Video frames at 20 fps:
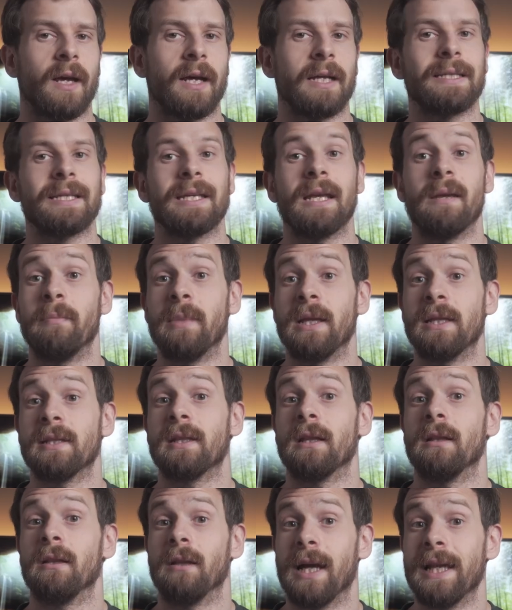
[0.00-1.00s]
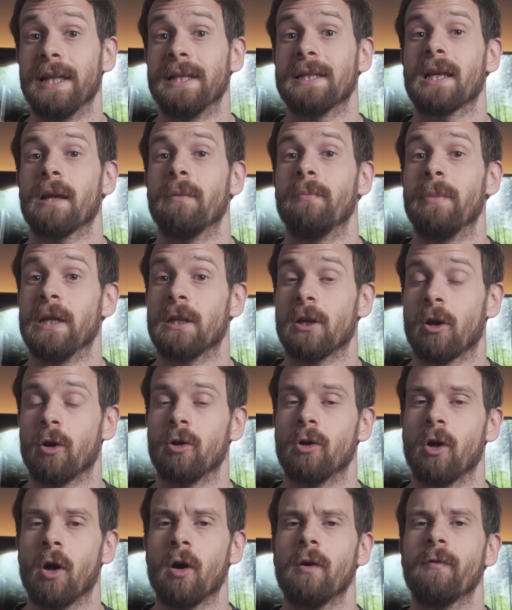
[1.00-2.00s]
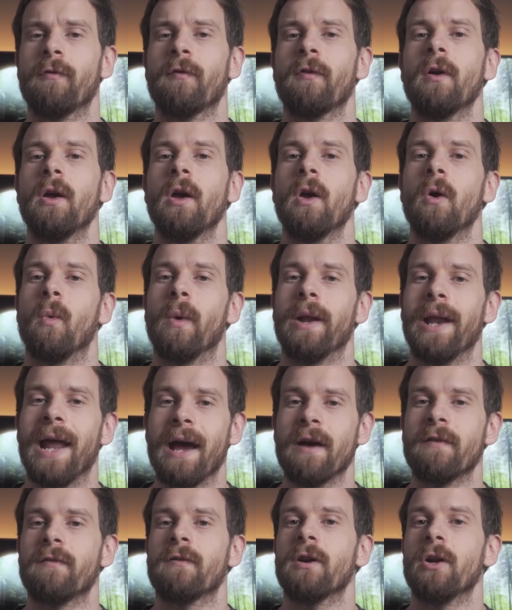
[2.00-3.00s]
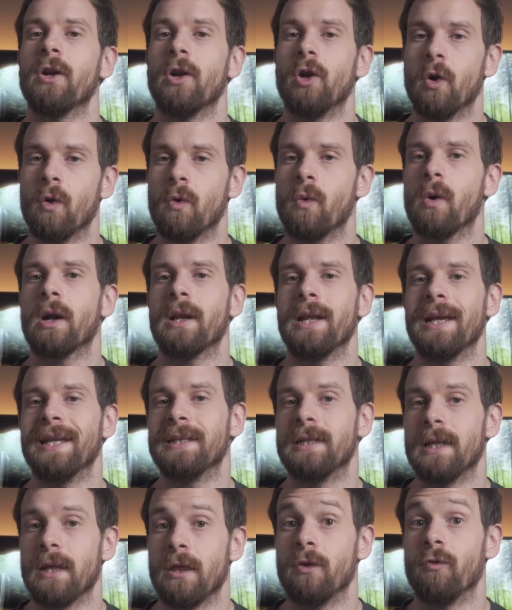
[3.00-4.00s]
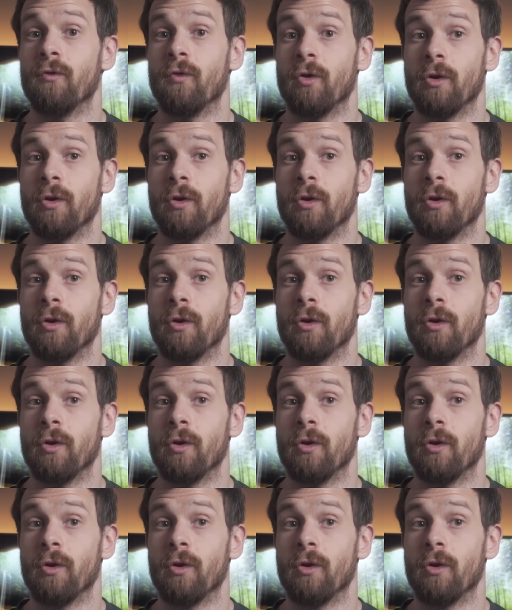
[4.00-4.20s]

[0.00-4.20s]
that, it means that lights can be turned off whenever no one is in the